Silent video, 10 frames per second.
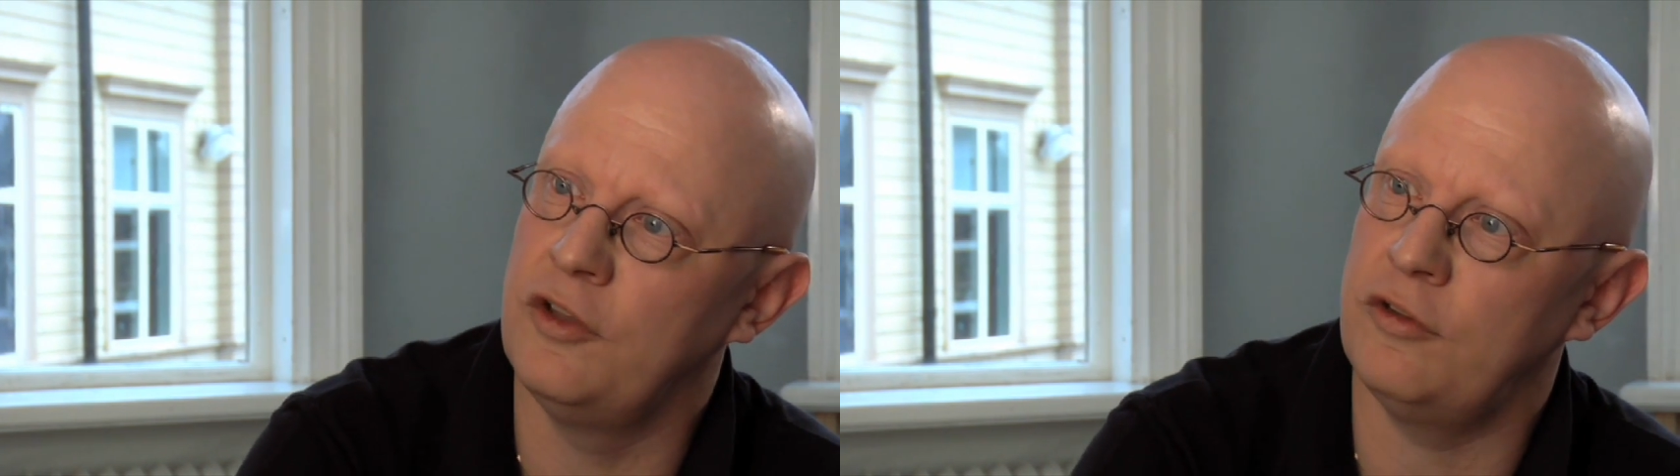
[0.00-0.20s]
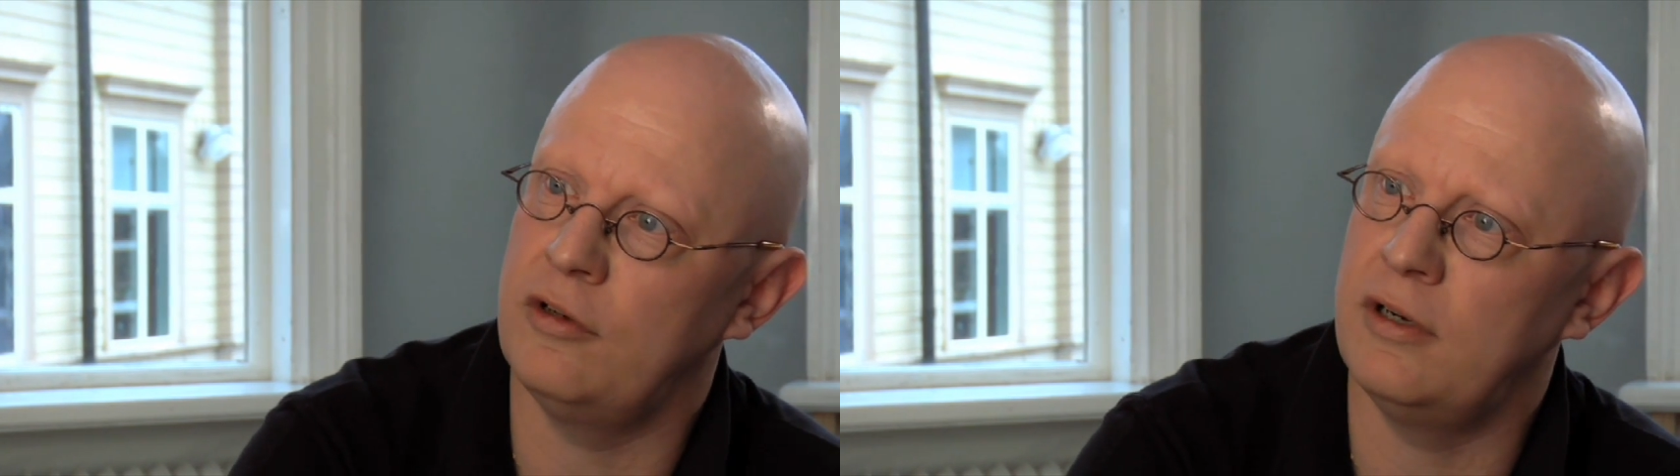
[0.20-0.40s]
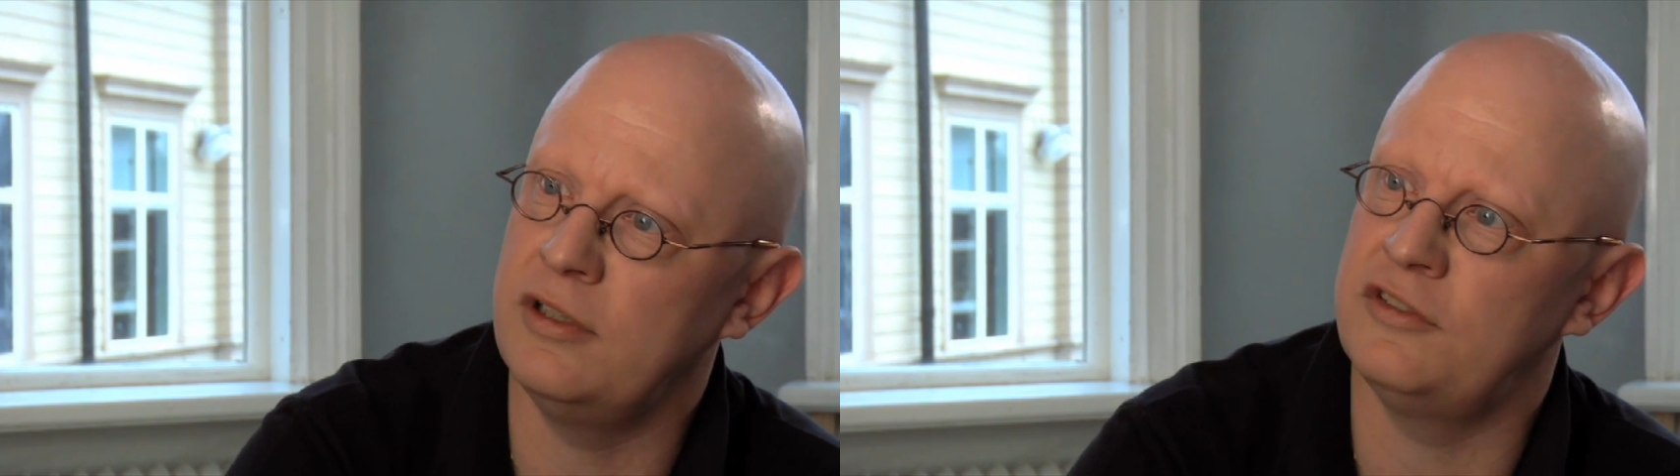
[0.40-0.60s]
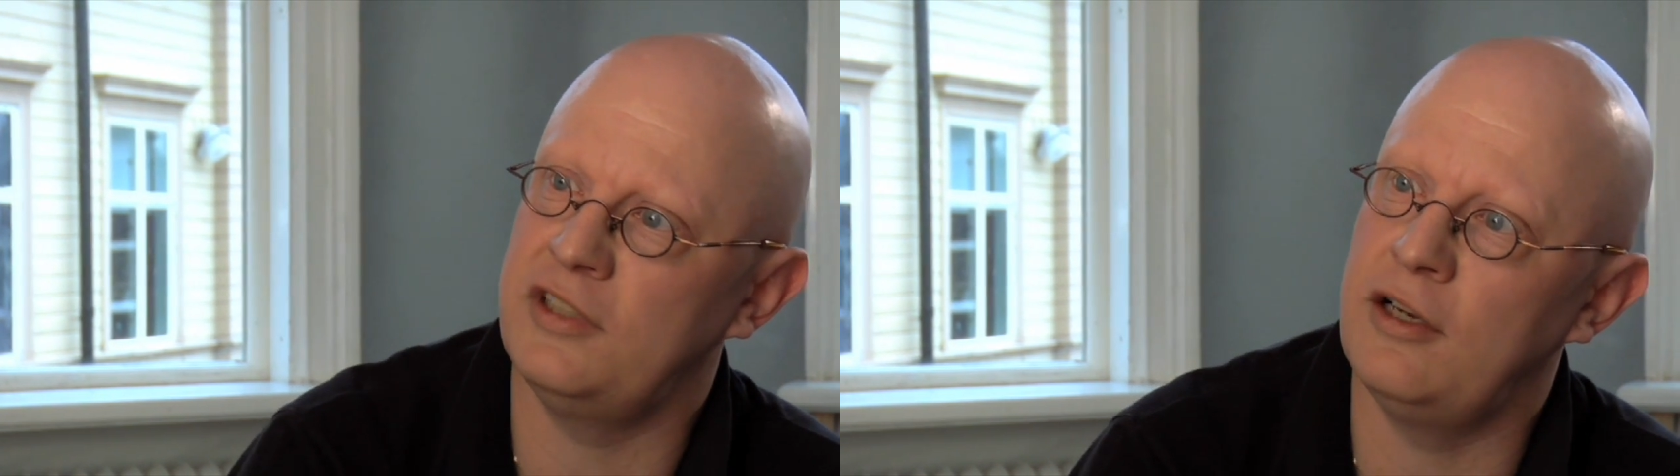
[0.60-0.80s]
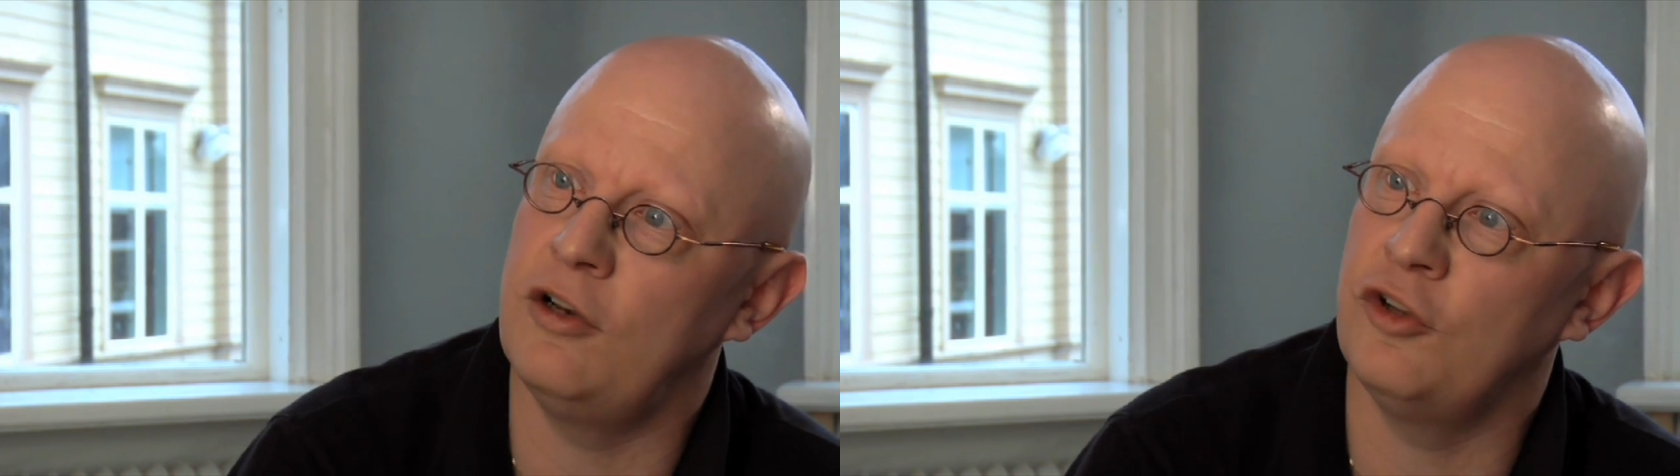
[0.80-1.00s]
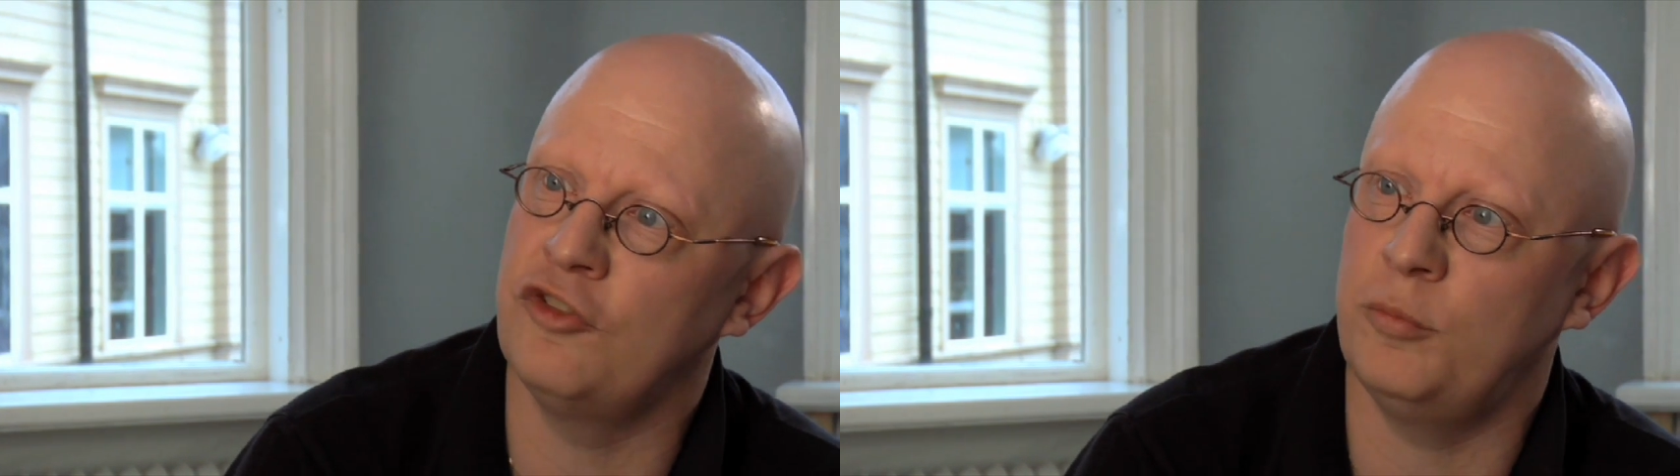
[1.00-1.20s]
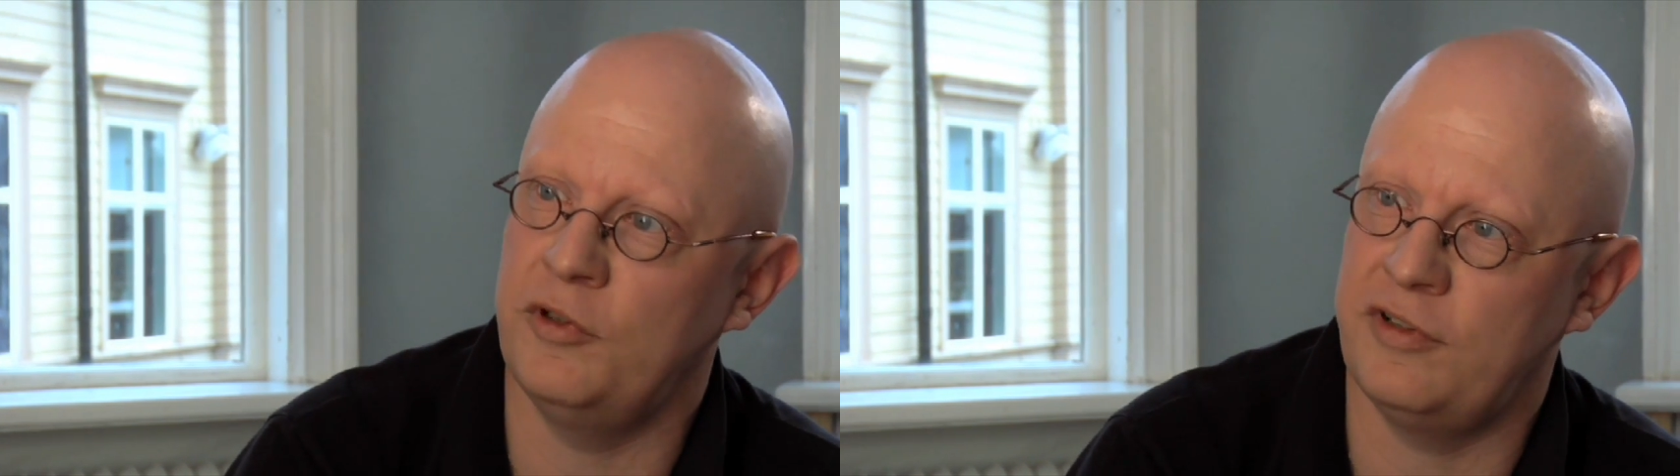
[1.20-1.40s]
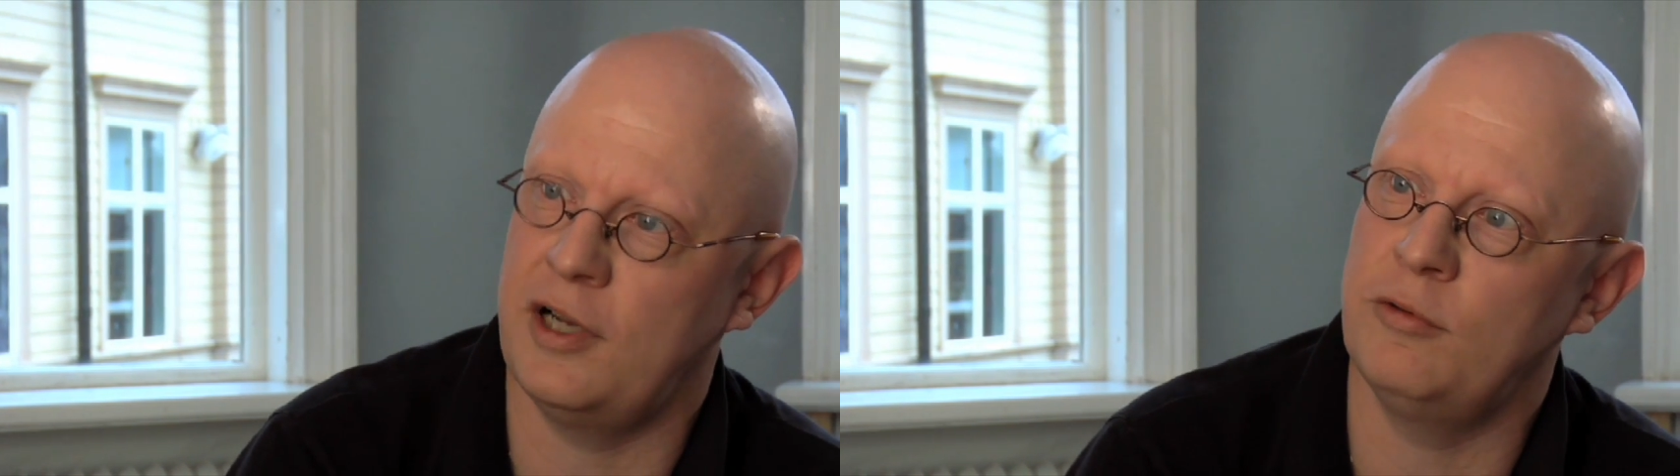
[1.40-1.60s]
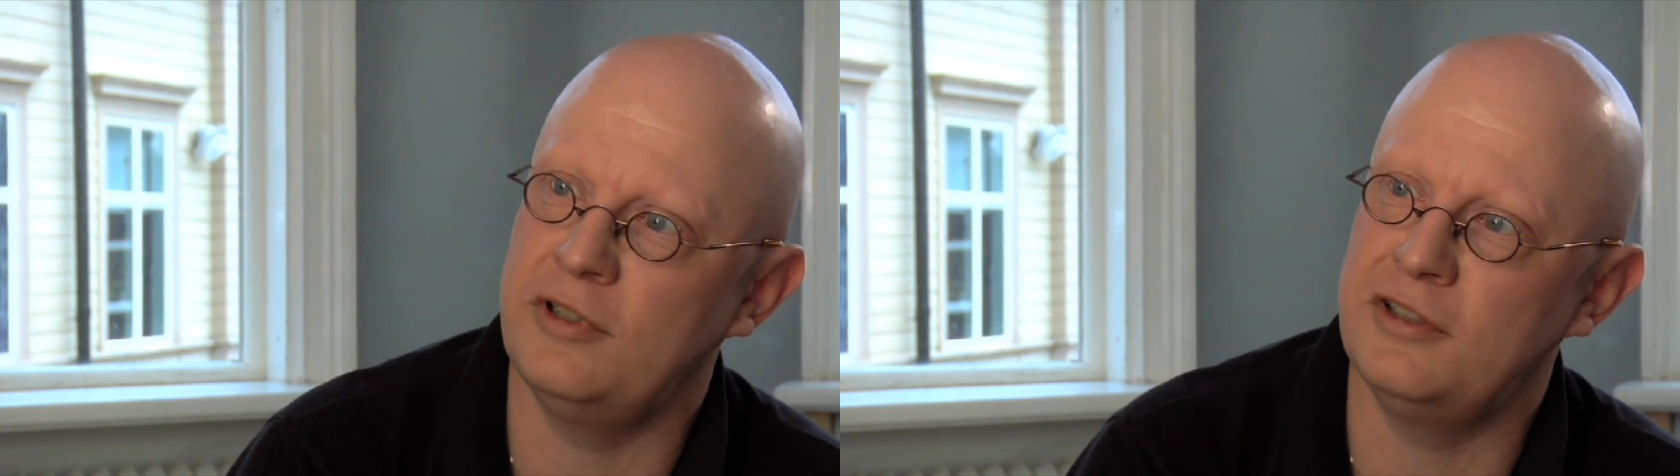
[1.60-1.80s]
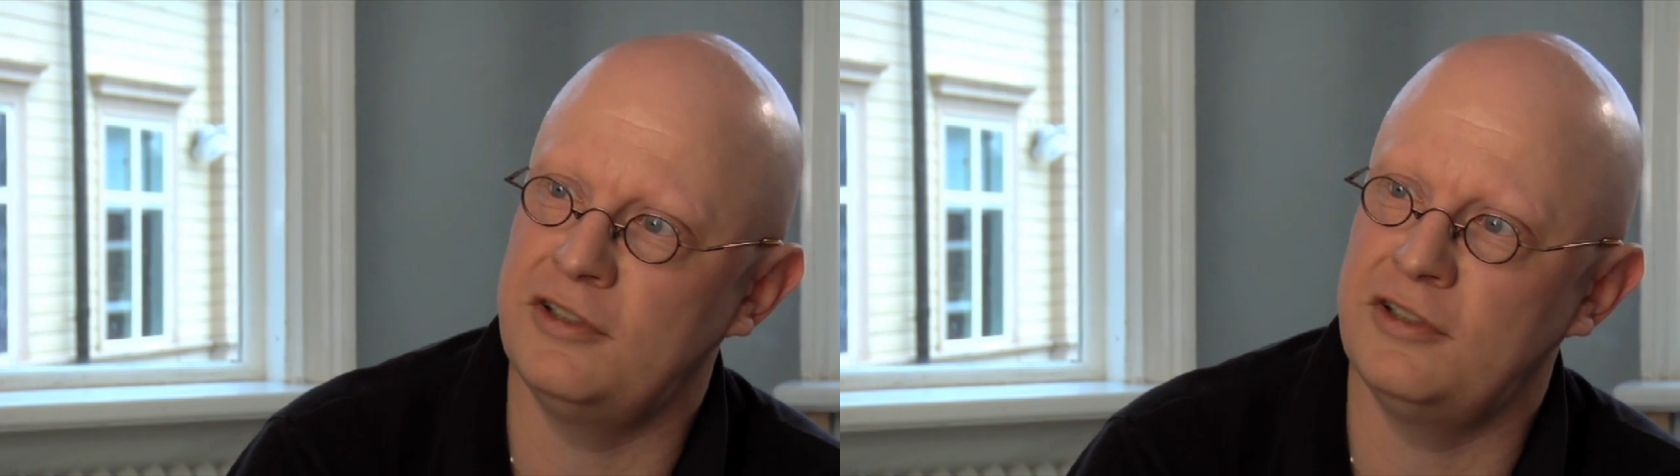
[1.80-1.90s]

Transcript: So there is still a lot to be found in the